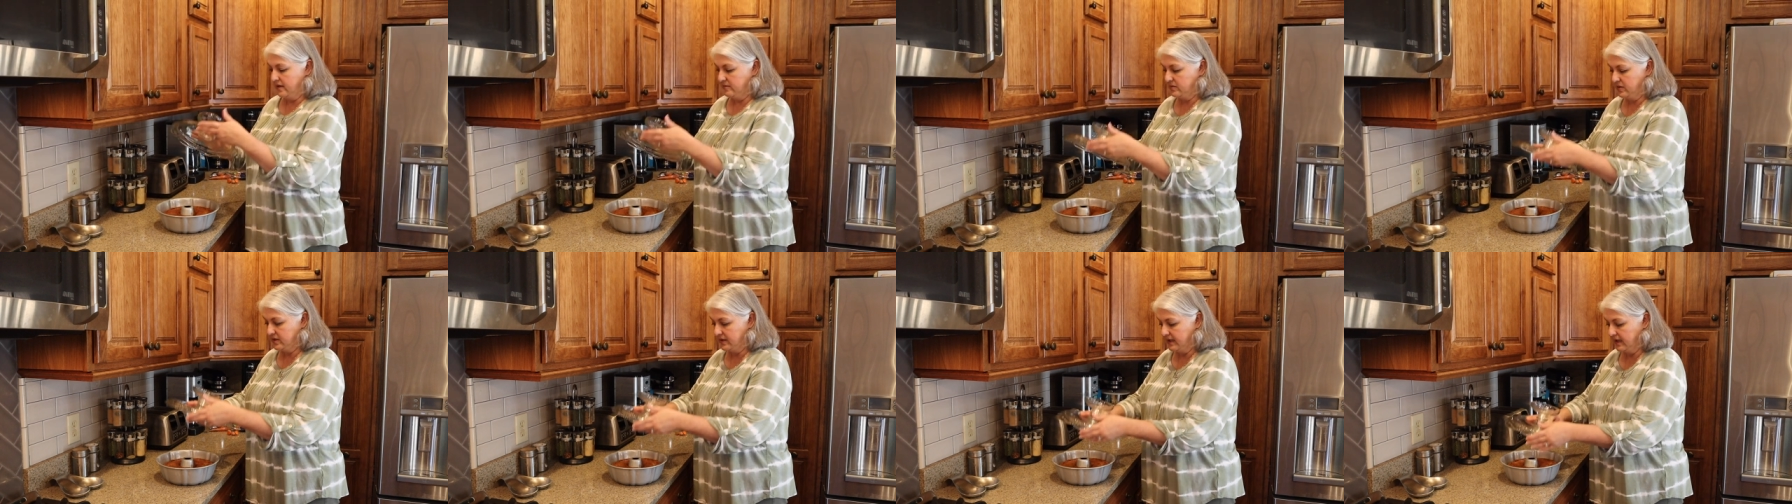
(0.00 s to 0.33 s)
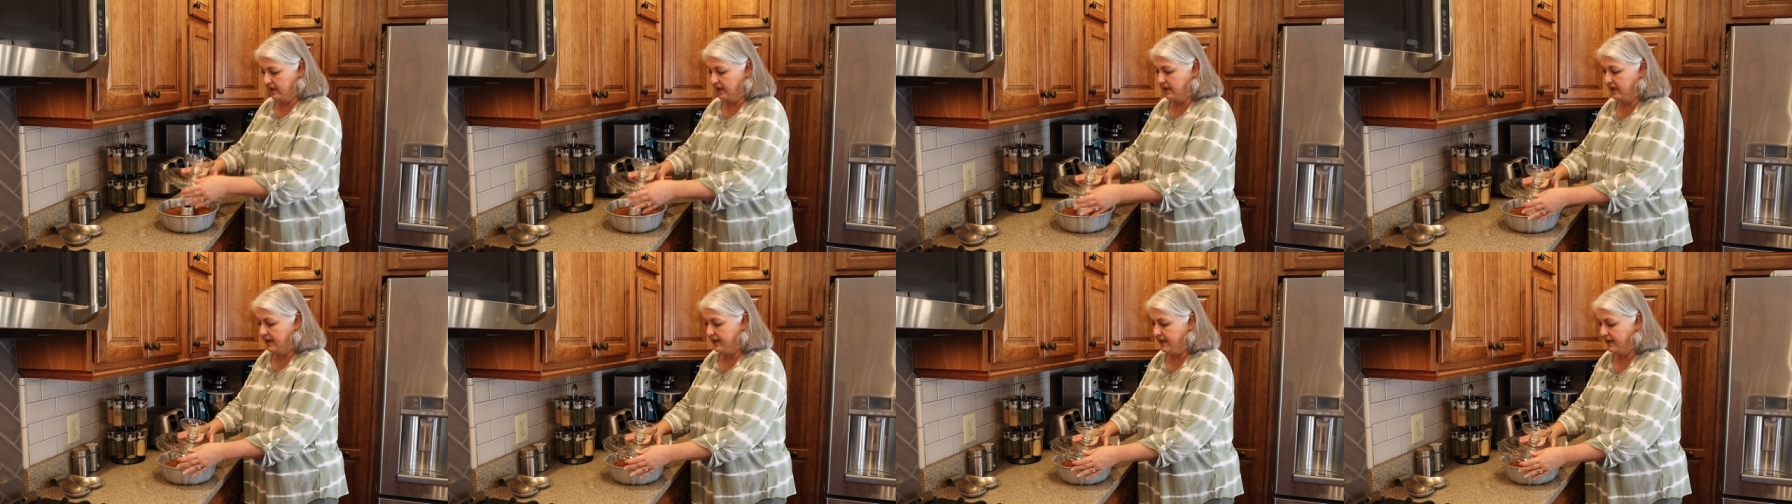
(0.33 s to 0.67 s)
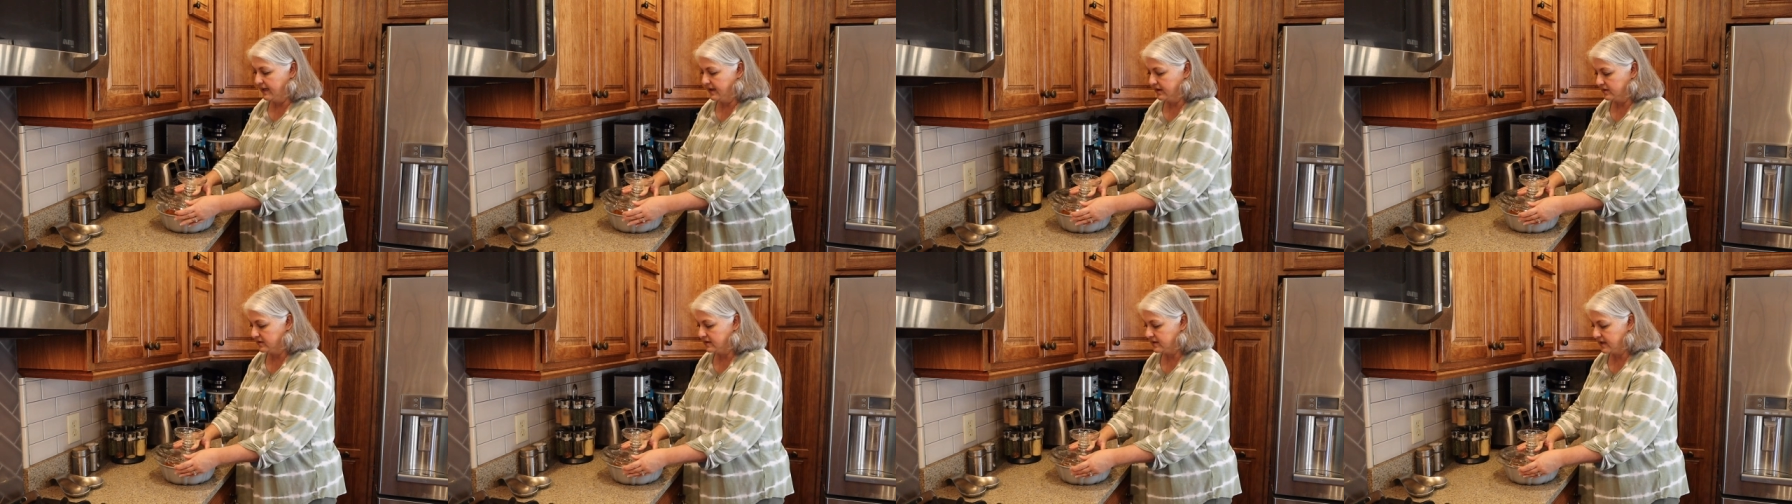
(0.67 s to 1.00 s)
I'm just going to lay
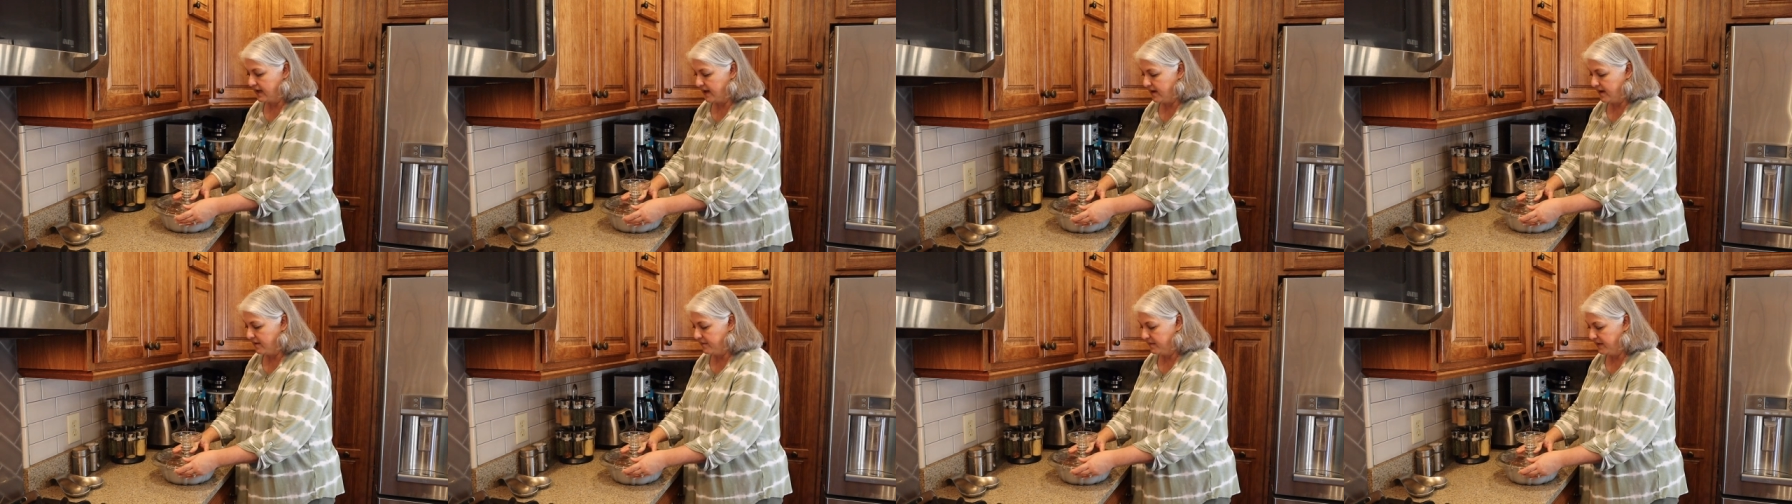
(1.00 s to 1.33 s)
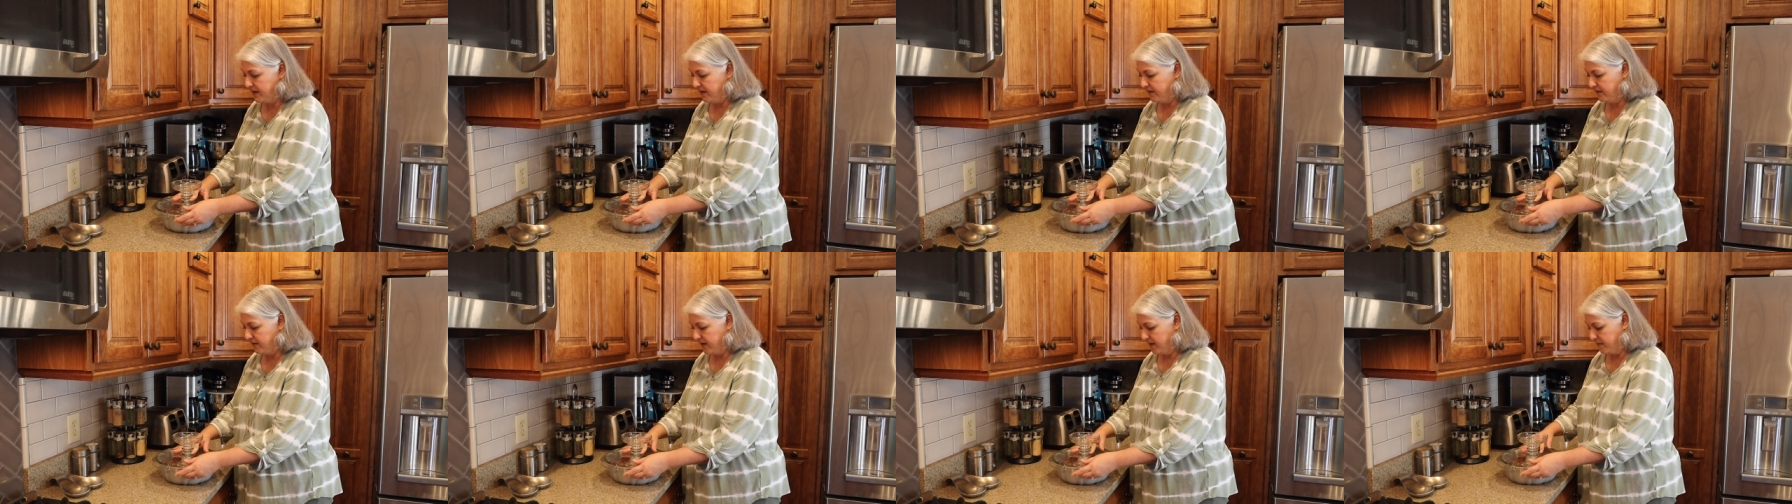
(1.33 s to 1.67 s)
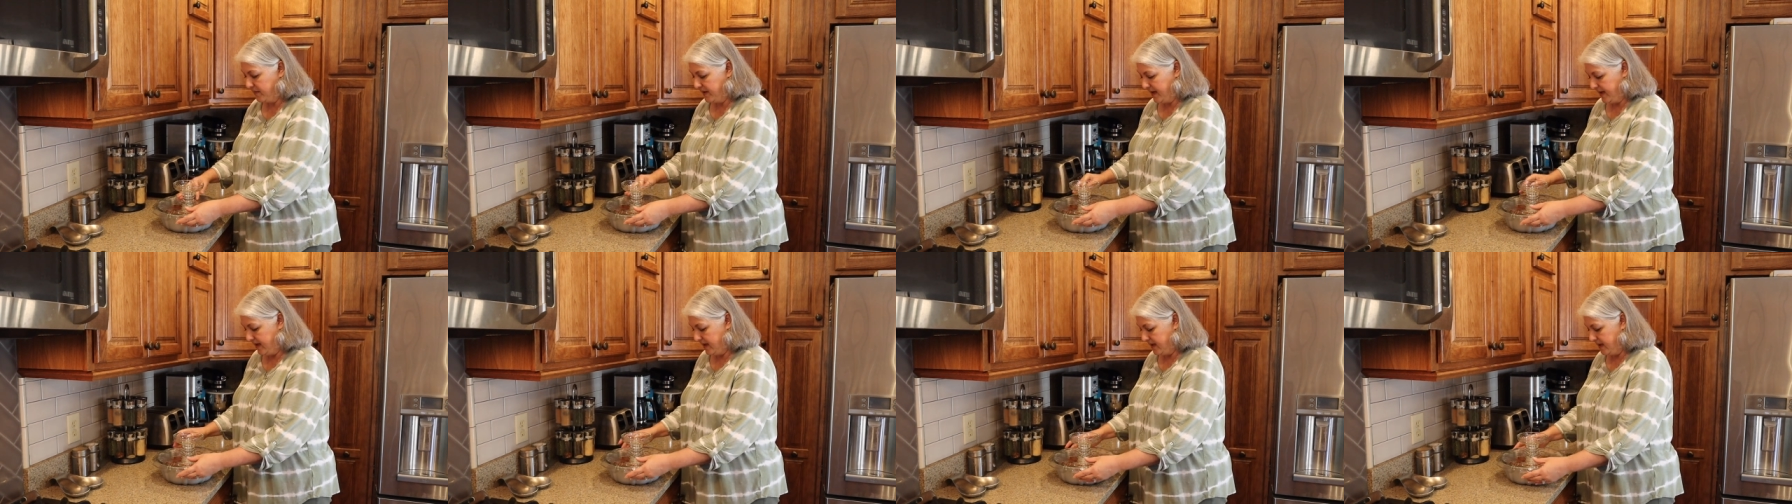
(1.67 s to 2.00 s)
it on top of the
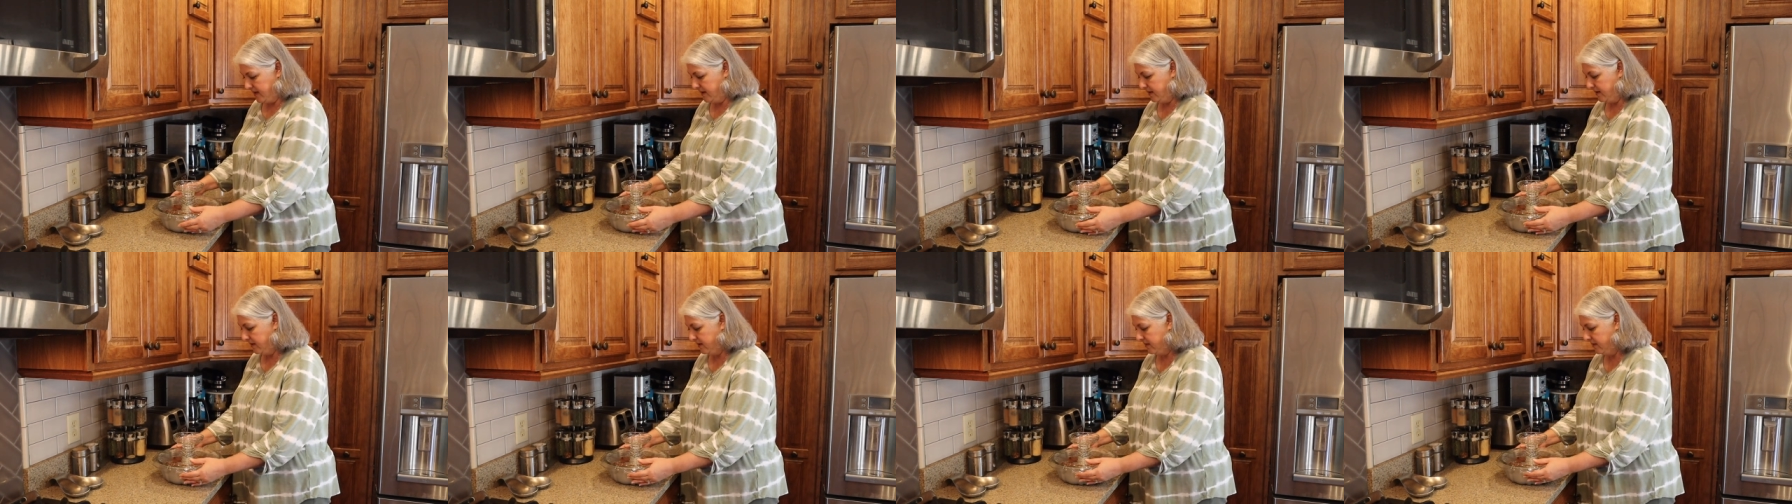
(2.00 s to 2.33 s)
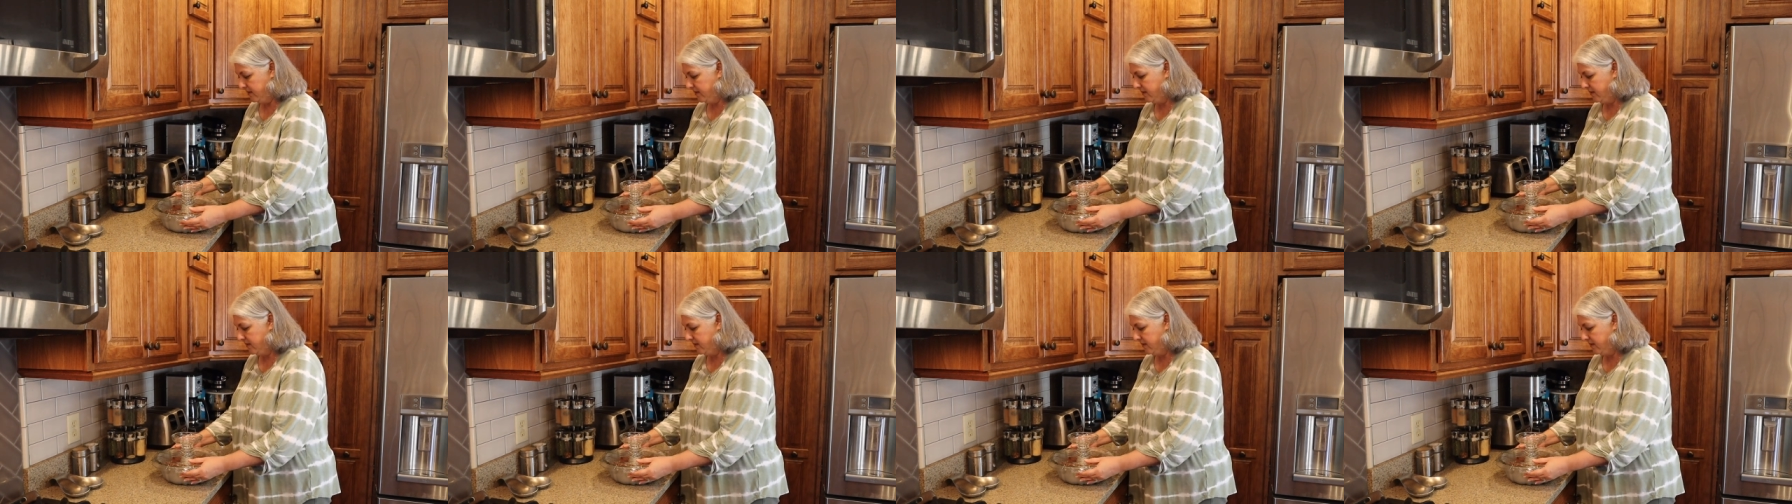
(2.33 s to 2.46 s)
pan.